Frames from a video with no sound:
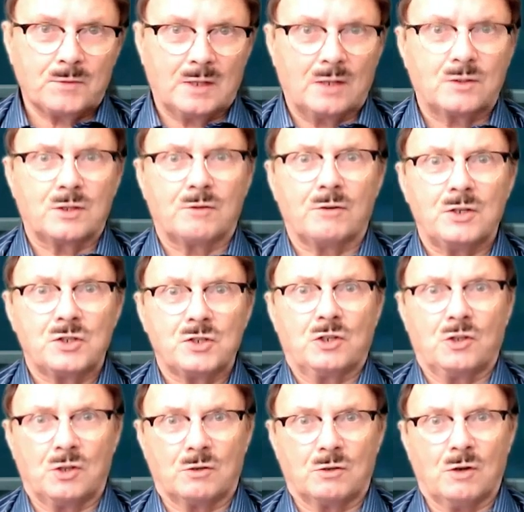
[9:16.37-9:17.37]
that there is
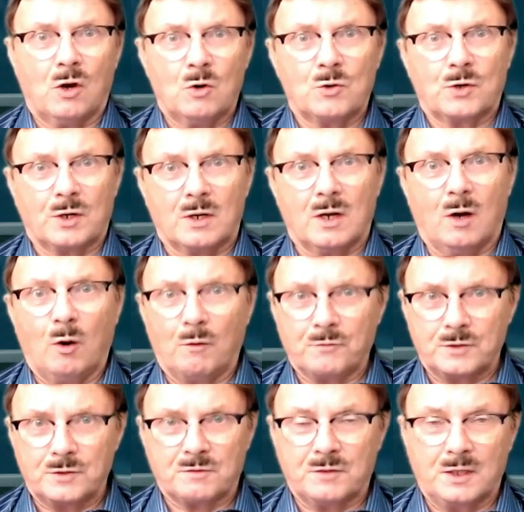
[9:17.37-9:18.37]
another owner of
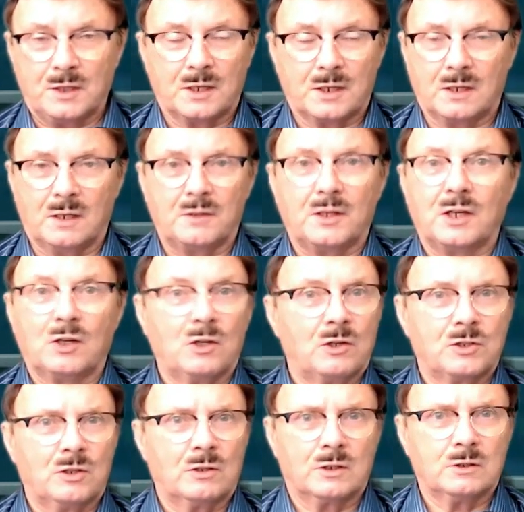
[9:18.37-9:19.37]
this vehicle and they
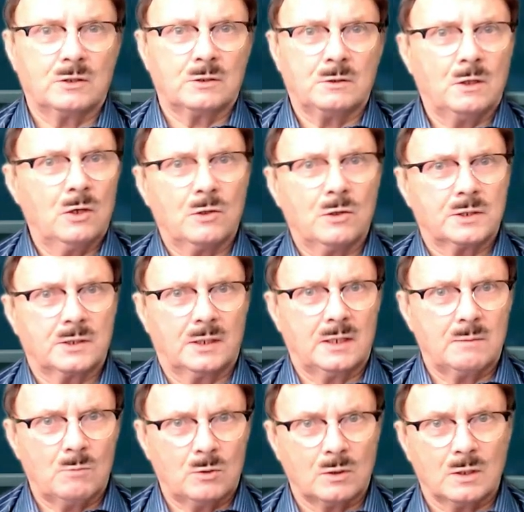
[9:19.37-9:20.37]
don't own it
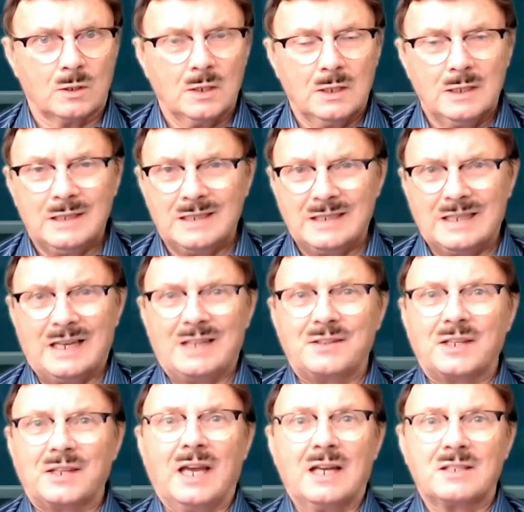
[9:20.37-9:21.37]
anymore
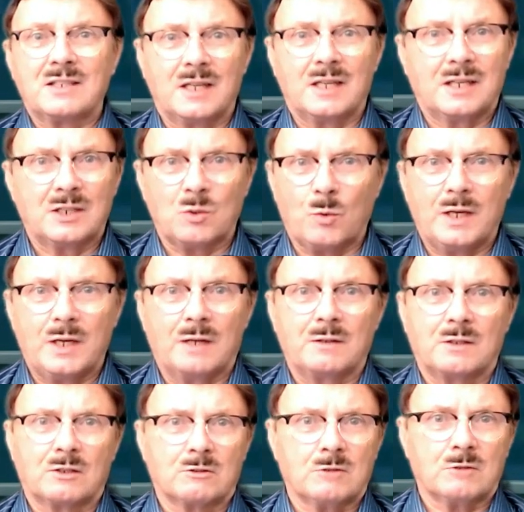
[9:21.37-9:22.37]
and they can't take it away
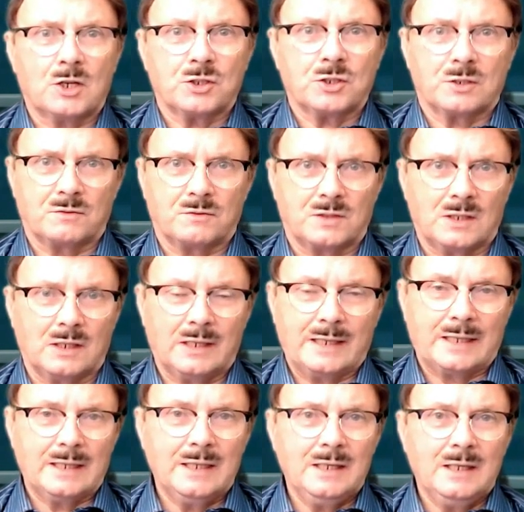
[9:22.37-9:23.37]
and crush it if they
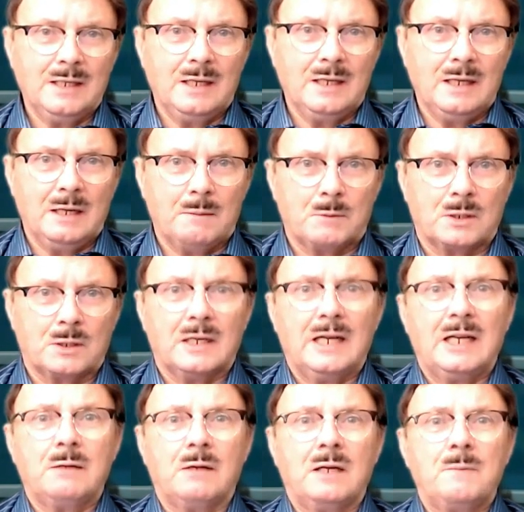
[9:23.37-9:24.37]
like. But
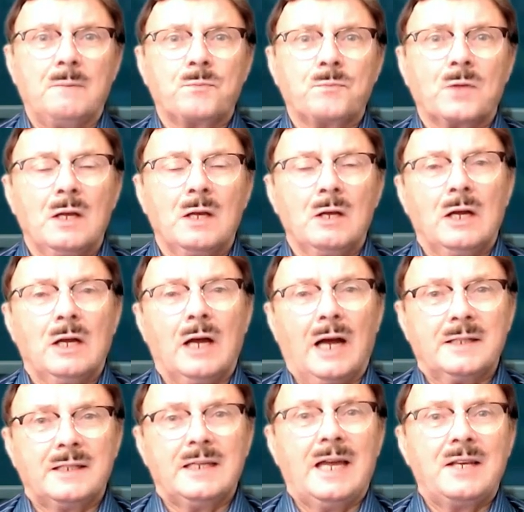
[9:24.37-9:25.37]
anyway,
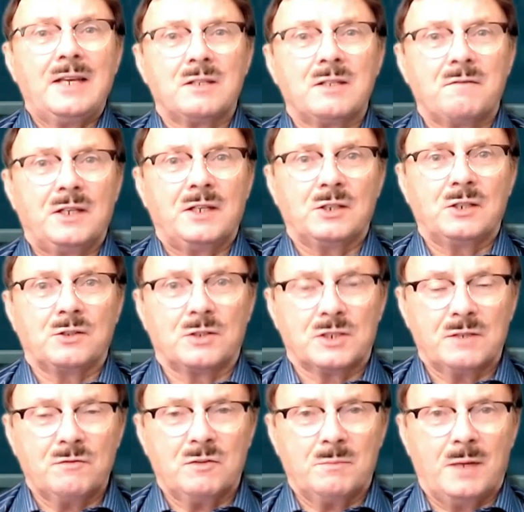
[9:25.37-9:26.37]
at the end of the video,
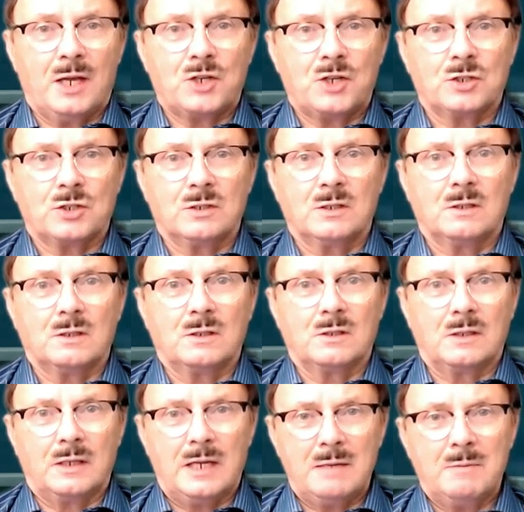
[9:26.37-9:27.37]
there's information,
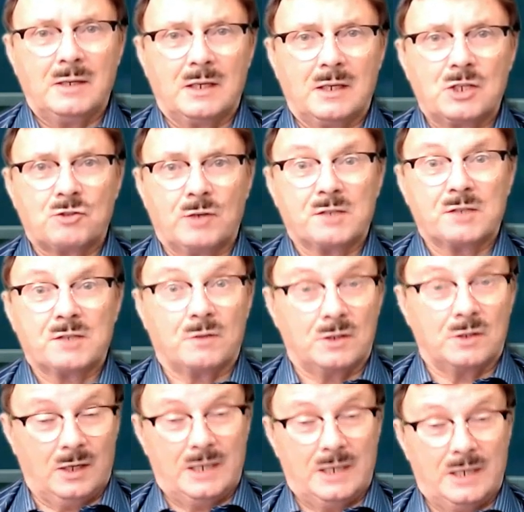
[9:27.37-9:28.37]
email address for
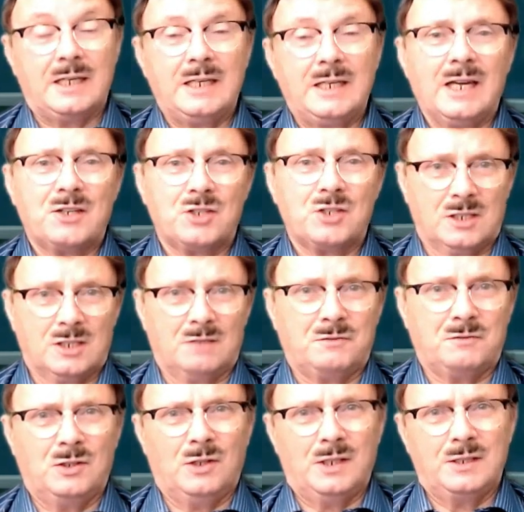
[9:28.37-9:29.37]
an ID. Get yourself
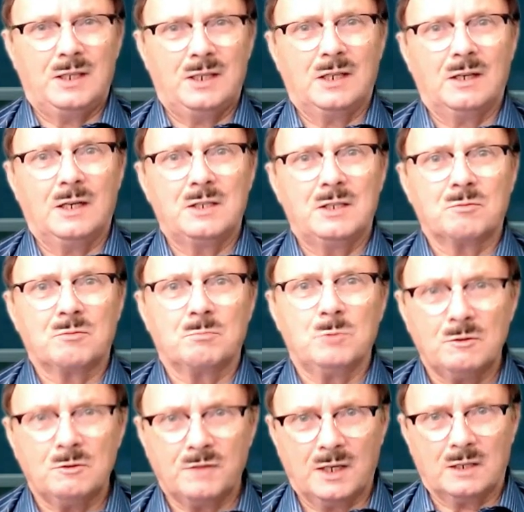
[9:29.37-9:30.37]
an ID, guys.
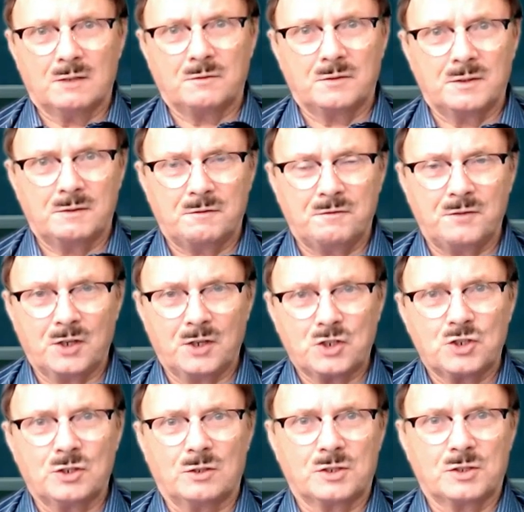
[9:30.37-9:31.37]
Move out of the
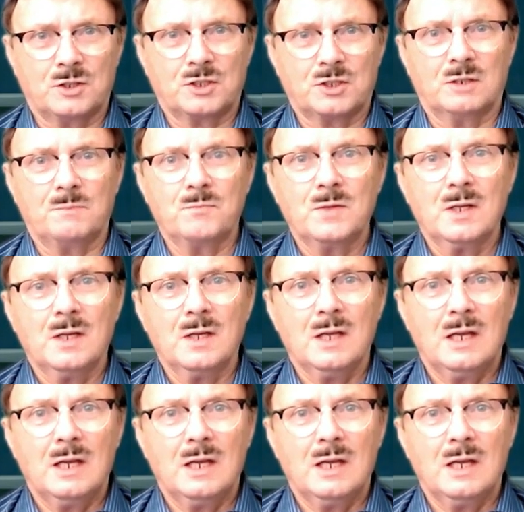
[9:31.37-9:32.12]
fictional system.